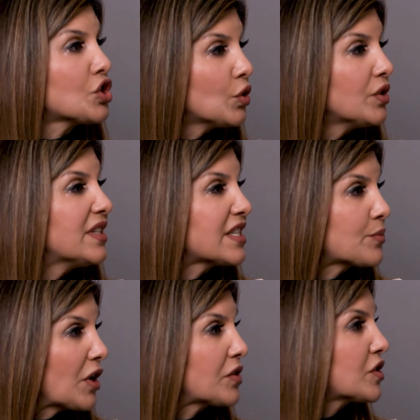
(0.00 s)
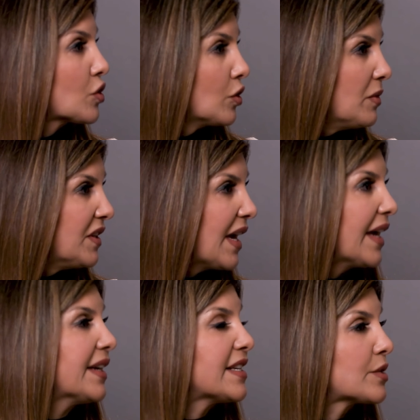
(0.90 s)
So dysbiosis could mean
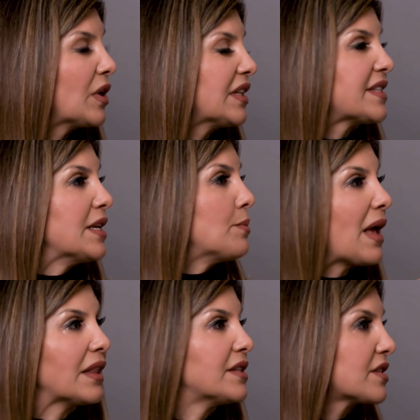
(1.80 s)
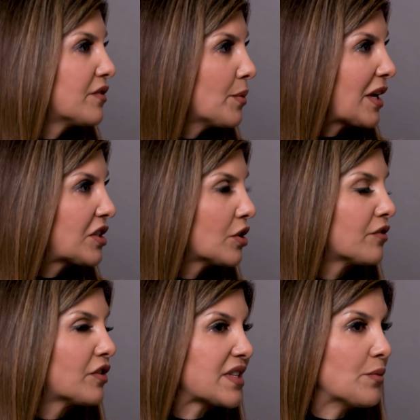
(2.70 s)
that, as well as an imbalance of the bacteria.
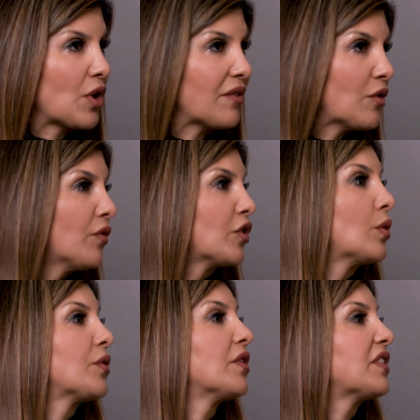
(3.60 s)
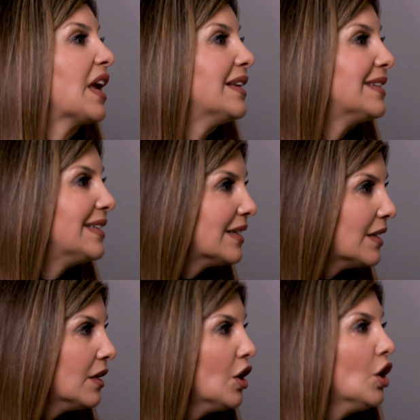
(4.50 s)
For example, you have overgrowth of
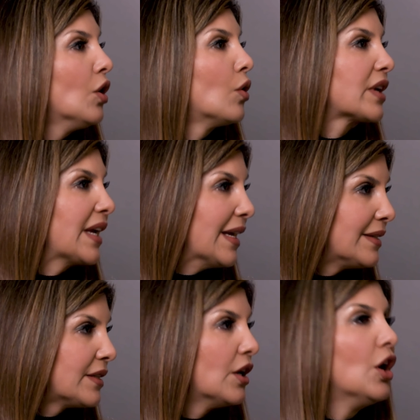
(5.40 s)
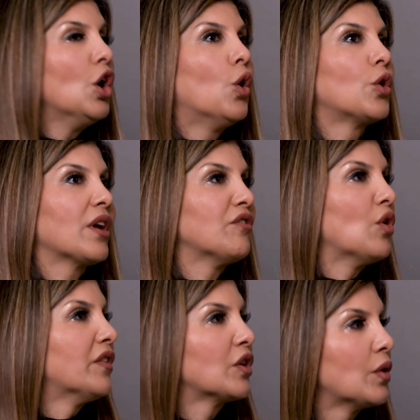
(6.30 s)
candida, or you have
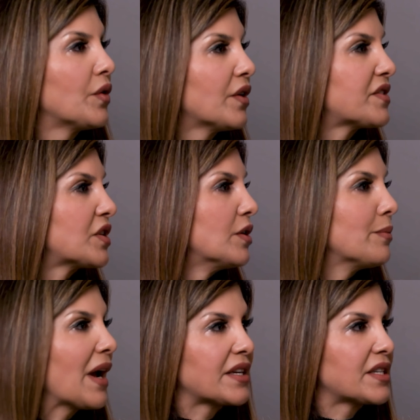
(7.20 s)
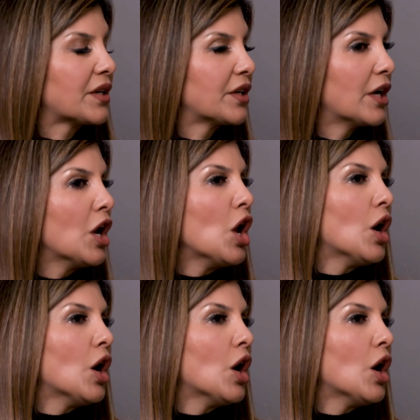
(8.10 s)
overgrowth of certain bacteria.